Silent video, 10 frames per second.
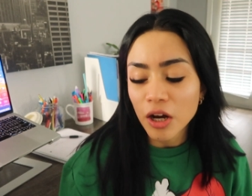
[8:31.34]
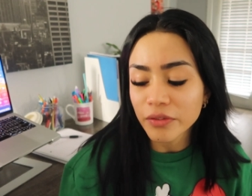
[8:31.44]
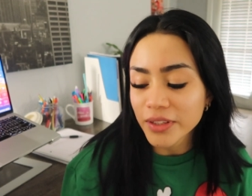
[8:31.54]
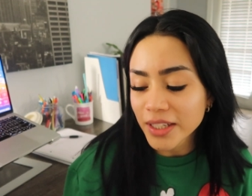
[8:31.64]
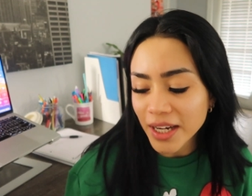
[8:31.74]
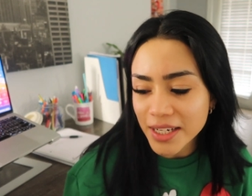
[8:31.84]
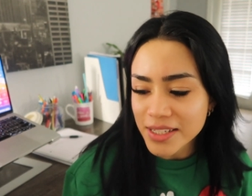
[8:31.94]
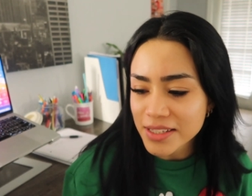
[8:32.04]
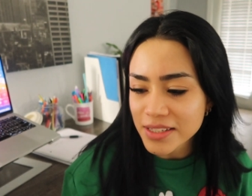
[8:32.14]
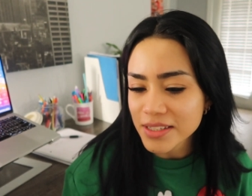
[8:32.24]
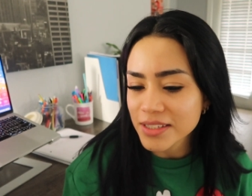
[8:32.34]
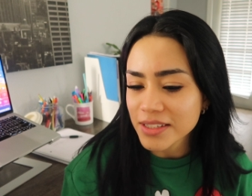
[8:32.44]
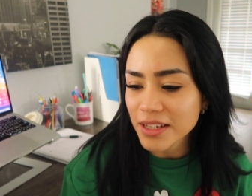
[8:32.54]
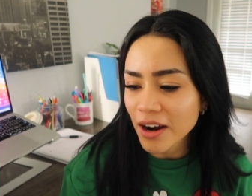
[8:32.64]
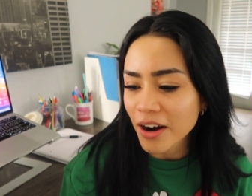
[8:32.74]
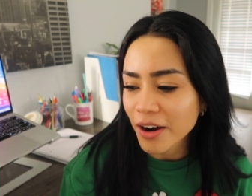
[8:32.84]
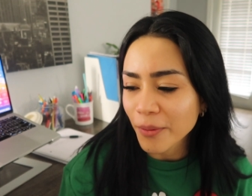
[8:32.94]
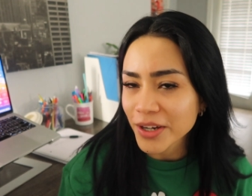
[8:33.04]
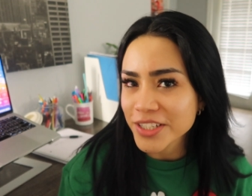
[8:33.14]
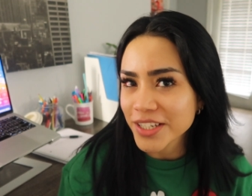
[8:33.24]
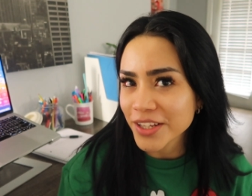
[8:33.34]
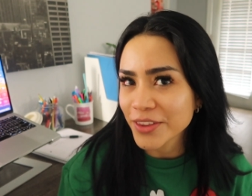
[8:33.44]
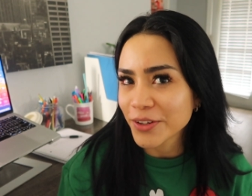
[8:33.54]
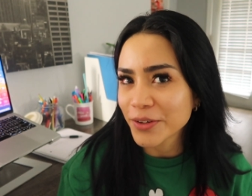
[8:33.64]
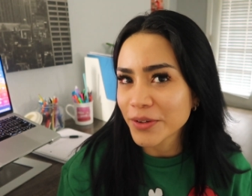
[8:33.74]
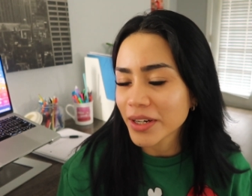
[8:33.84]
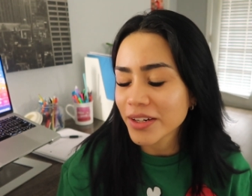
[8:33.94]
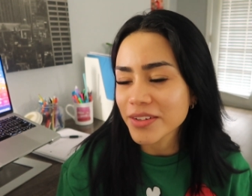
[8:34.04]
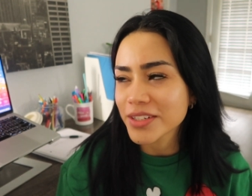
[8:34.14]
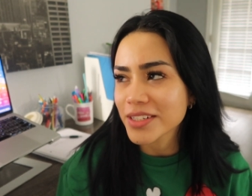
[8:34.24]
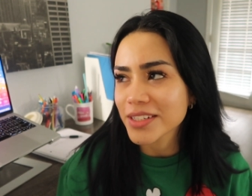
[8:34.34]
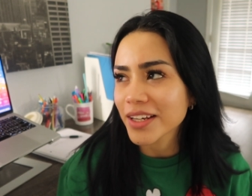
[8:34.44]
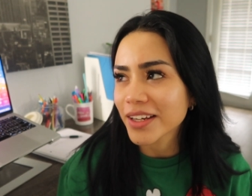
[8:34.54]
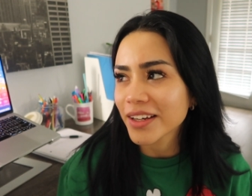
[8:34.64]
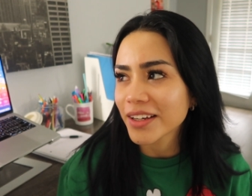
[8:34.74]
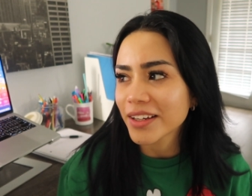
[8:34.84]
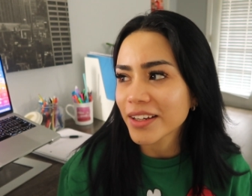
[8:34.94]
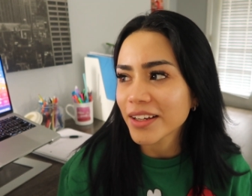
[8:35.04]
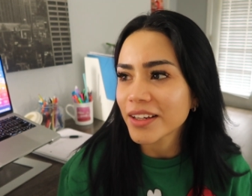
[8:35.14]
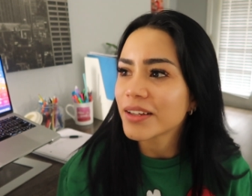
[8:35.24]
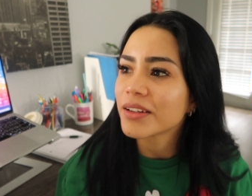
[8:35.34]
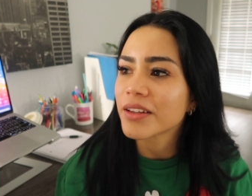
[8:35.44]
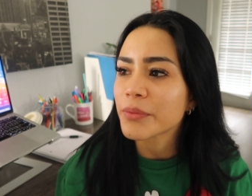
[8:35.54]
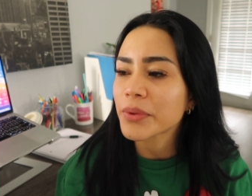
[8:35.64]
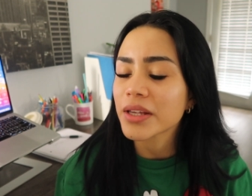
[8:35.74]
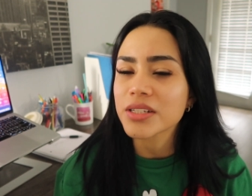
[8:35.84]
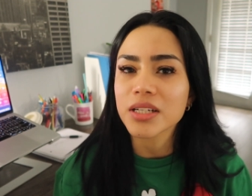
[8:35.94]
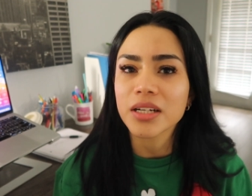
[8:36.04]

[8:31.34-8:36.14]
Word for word: hopefully you guys are watching it through I know it's just like this week is